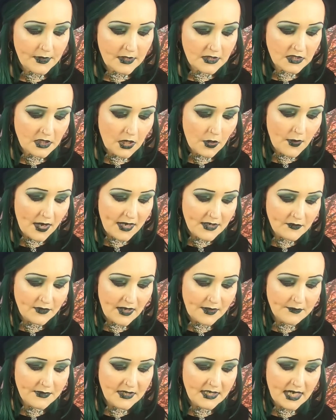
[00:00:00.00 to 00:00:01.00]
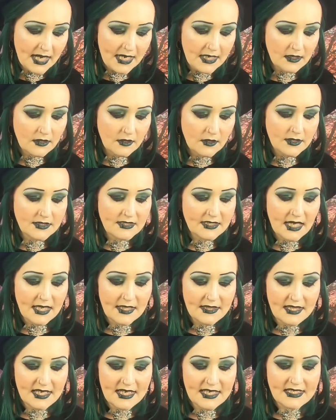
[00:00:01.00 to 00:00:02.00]
So I grabbed the necklace.
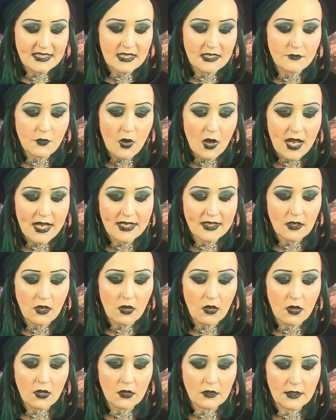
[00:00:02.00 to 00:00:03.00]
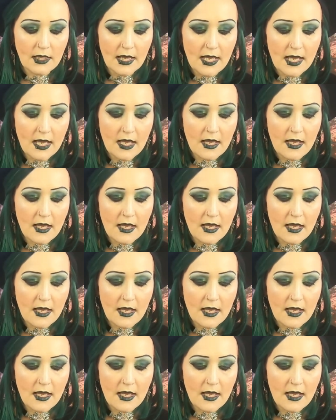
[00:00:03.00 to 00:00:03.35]
These are what I call,